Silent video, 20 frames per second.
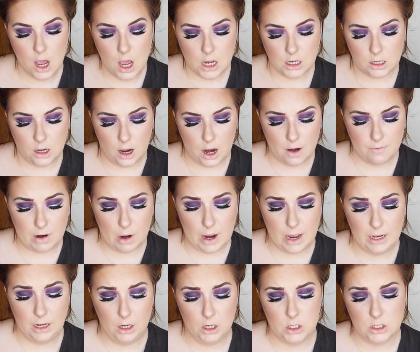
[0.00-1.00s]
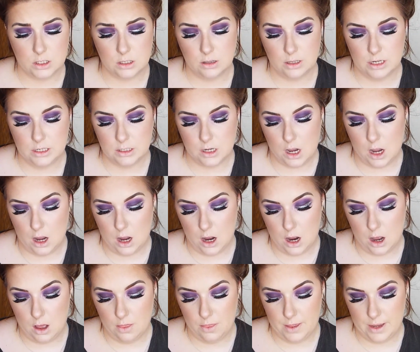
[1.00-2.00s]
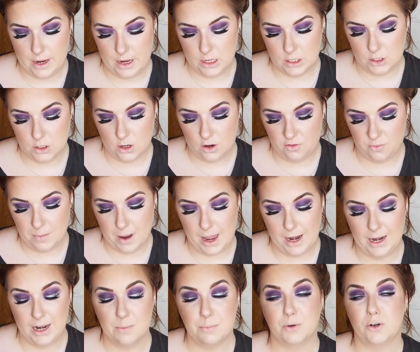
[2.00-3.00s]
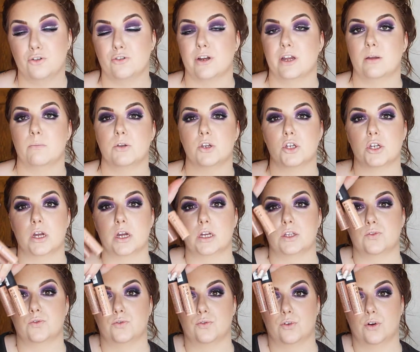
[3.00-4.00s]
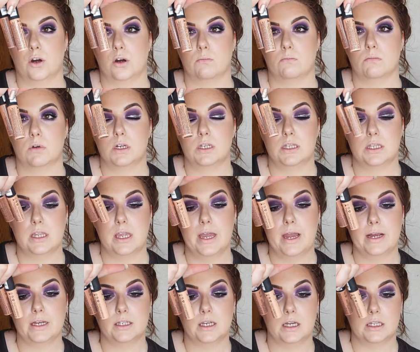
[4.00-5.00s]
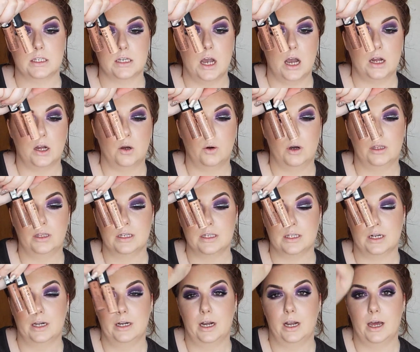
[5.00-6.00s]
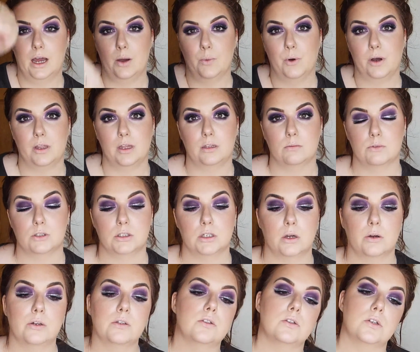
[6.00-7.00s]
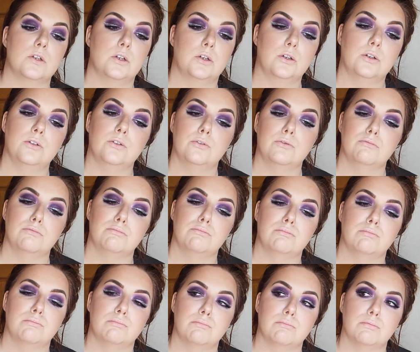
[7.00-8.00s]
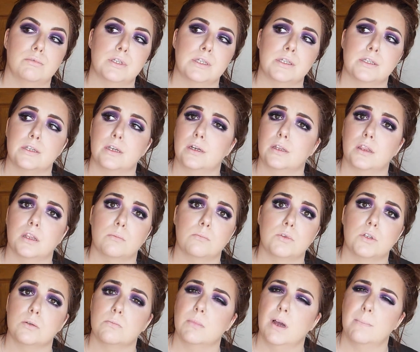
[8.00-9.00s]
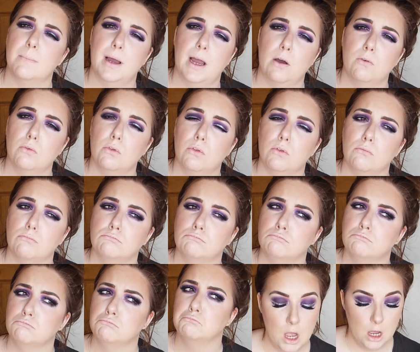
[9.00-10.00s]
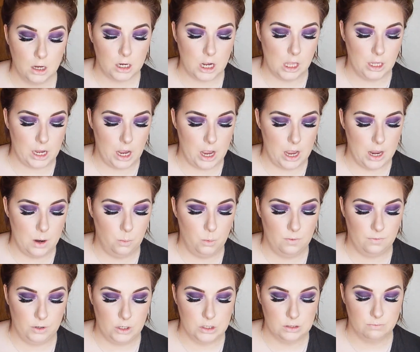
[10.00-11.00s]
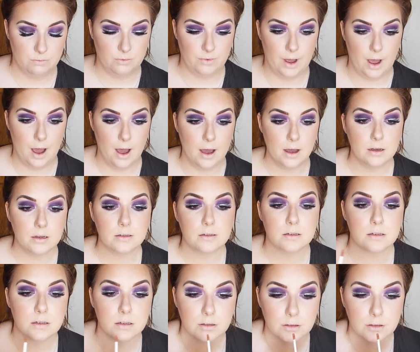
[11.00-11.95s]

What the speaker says: Cairo and London. These are the soft matte lip cream shades from NYX. A darker one and a slightly lighter one. And I'm just going to stick them to my mouth. Gotta go in with London first.